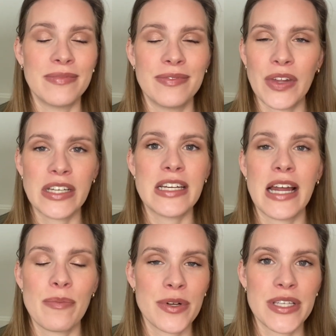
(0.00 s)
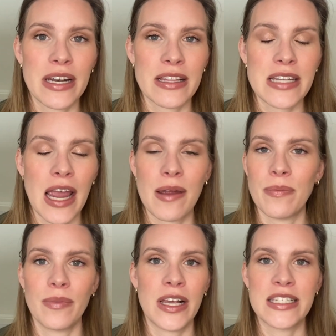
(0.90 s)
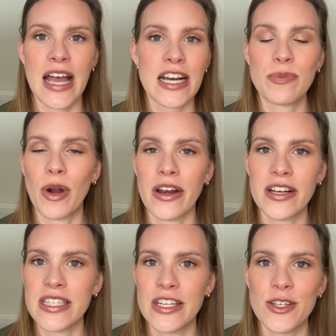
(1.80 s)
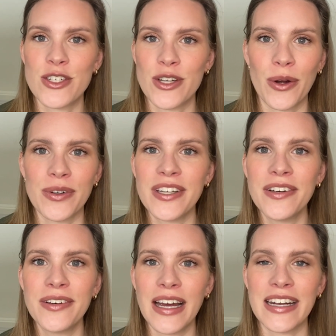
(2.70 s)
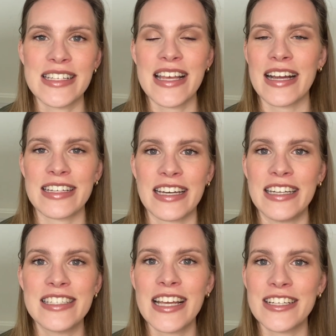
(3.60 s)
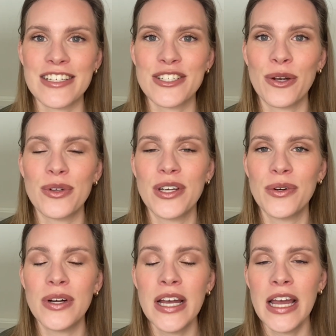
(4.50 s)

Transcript: 99% of the time exact products I just showed you and exact techniques I just showed you.